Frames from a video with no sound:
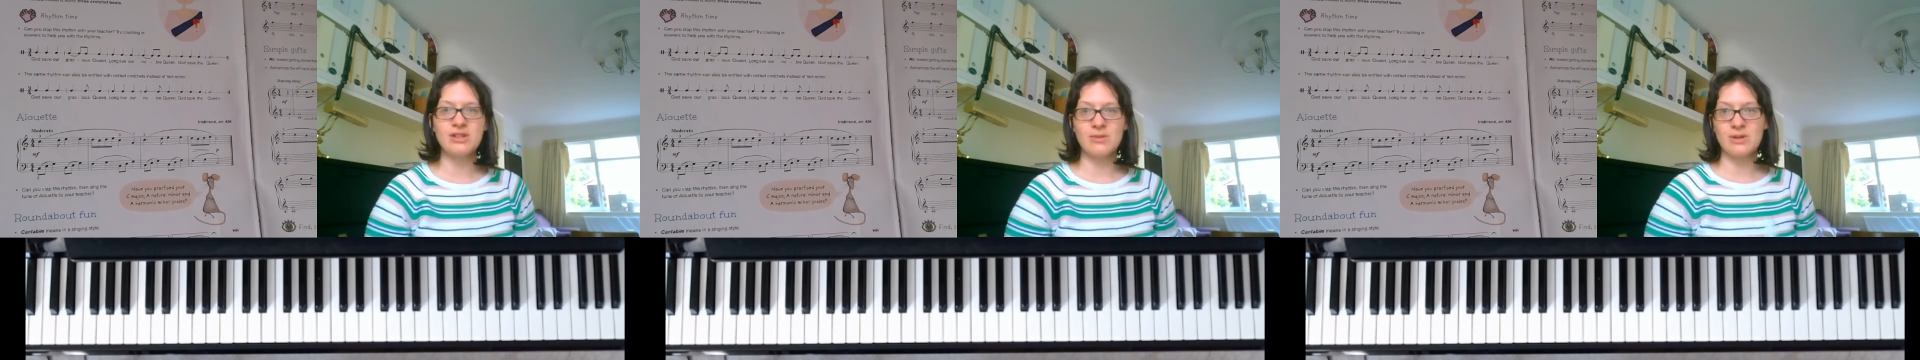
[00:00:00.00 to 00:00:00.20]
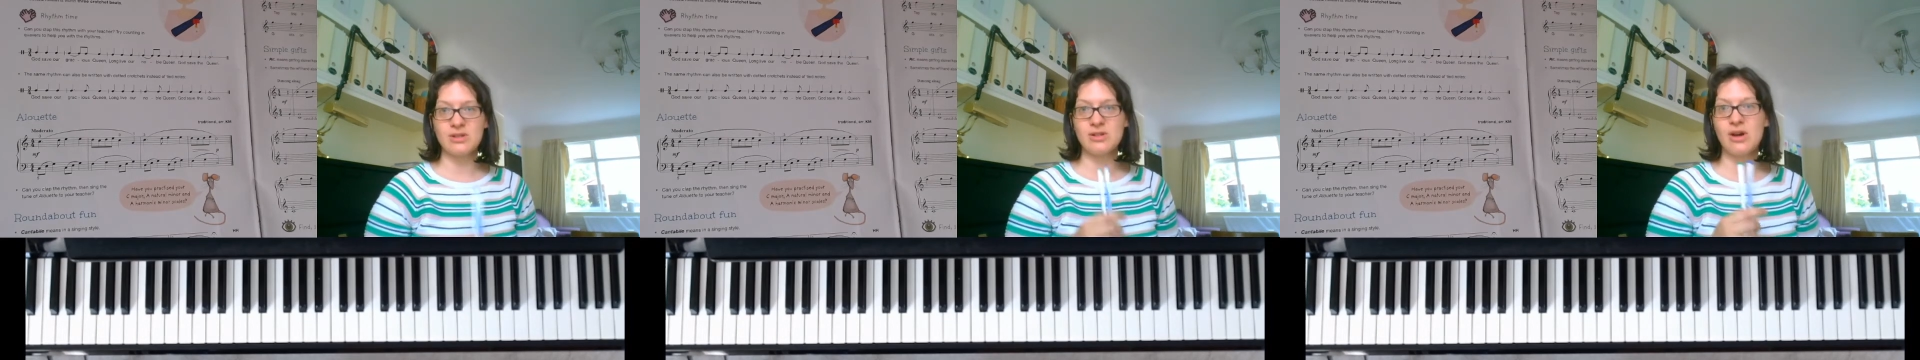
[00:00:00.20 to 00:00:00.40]

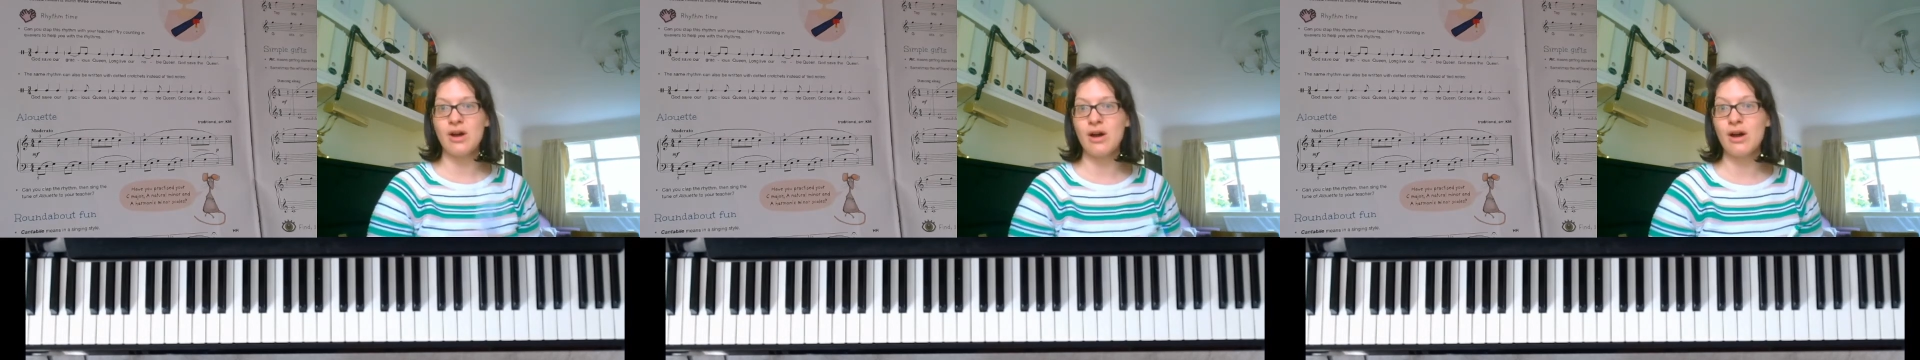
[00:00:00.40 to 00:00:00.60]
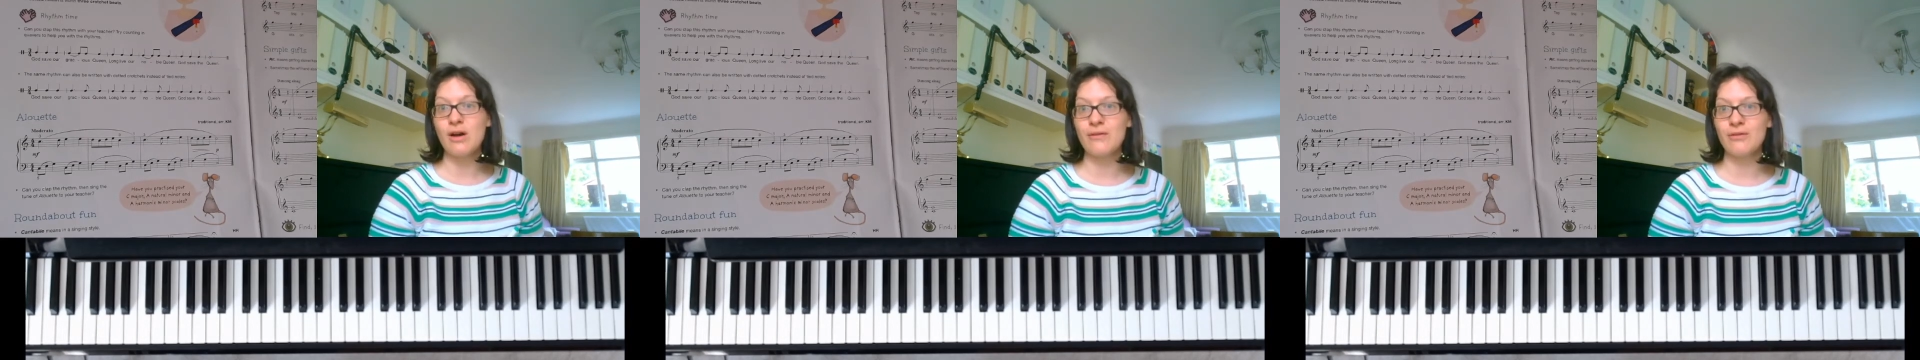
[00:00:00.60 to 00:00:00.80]
so a
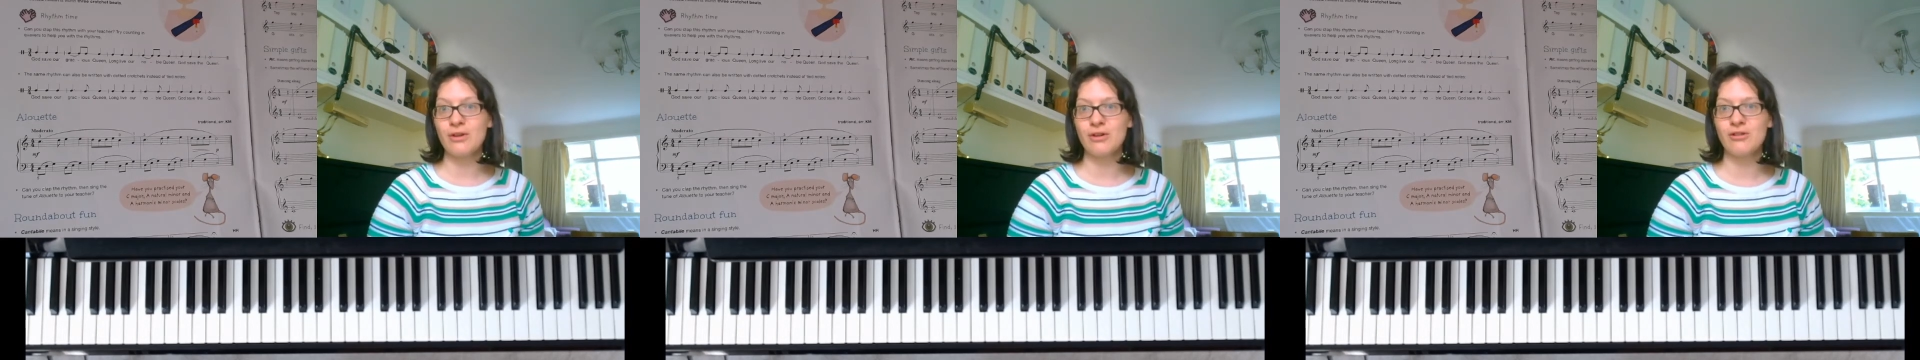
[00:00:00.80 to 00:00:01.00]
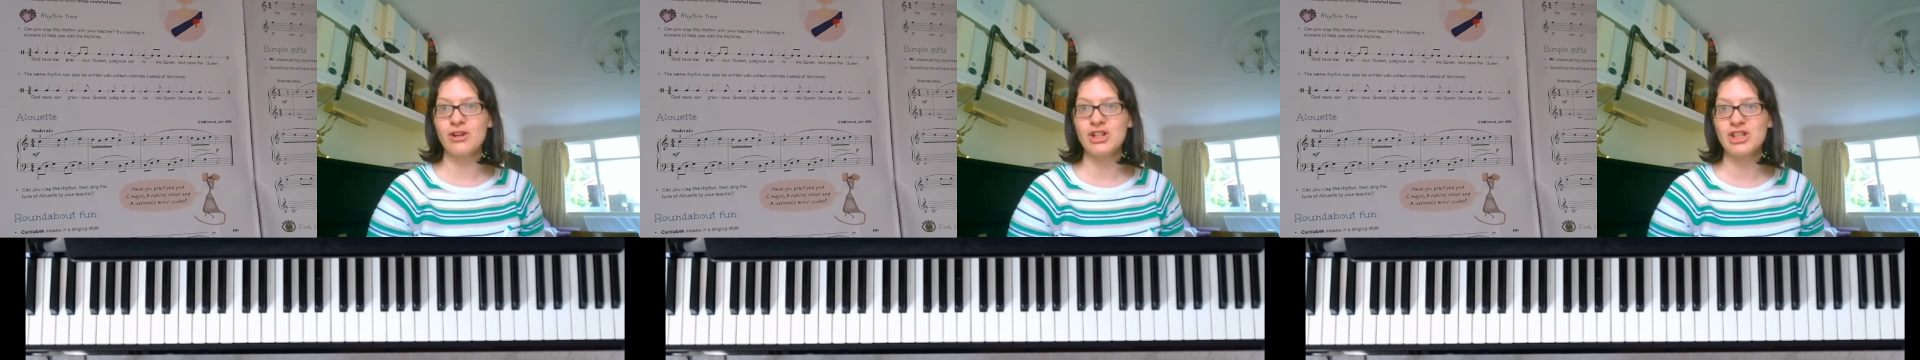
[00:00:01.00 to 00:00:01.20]
ta for
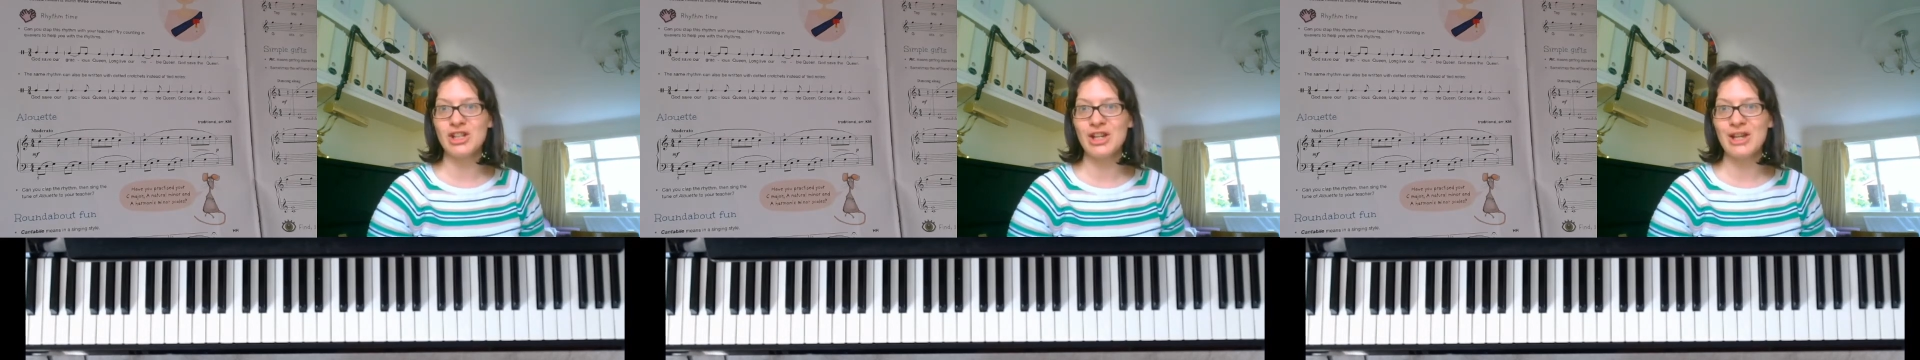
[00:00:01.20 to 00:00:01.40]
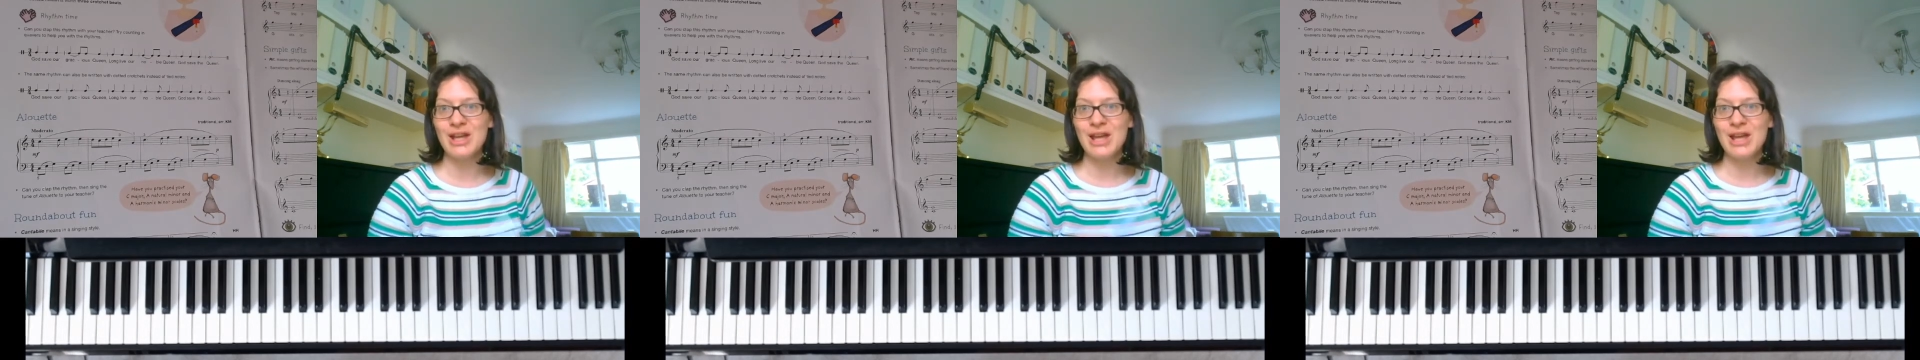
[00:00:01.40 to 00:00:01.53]
a crotchet